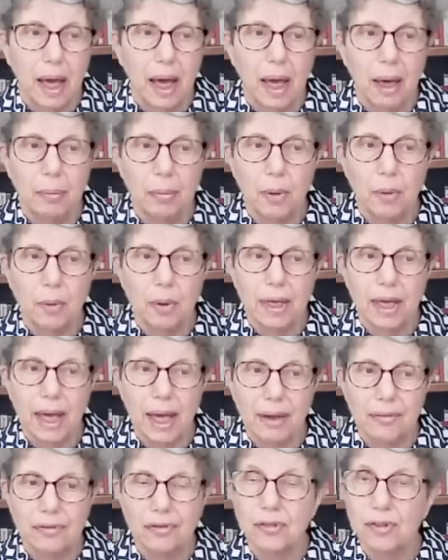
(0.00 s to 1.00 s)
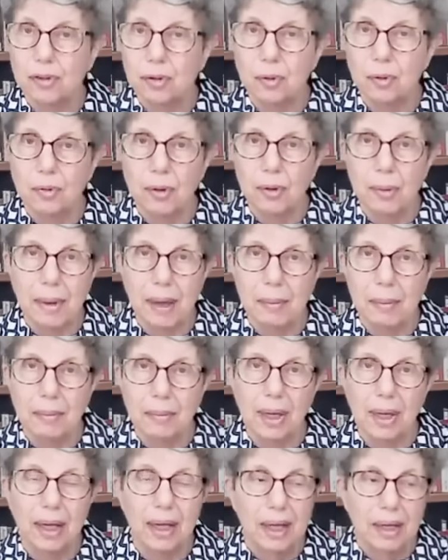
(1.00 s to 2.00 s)
But we have to
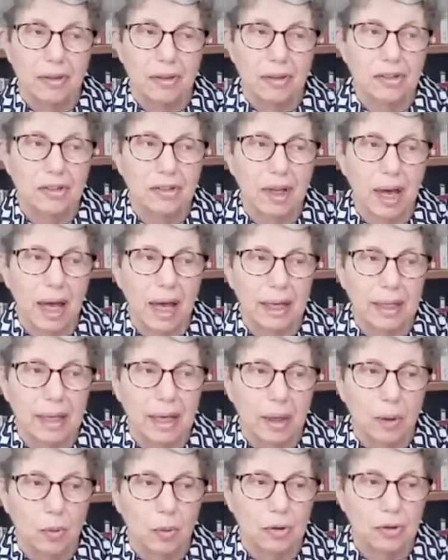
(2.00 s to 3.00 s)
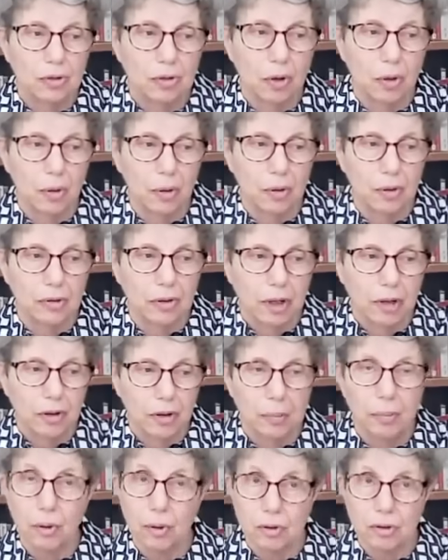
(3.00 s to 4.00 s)
remember this guy was called
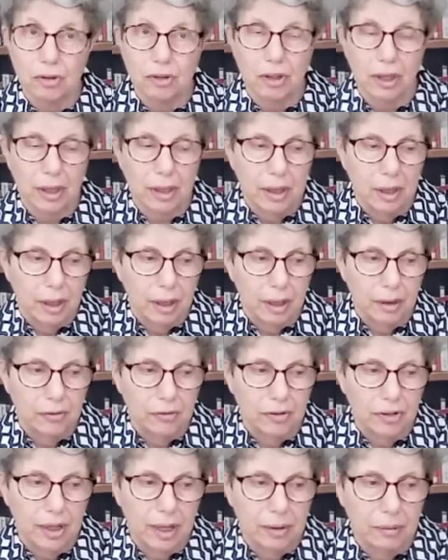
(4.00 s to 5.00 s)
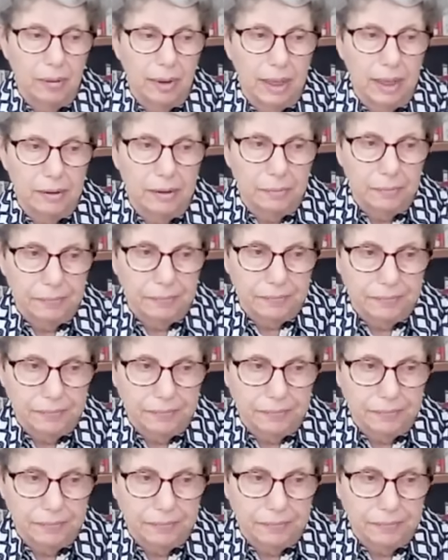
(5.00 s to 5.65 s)
the Butcher of Tehran.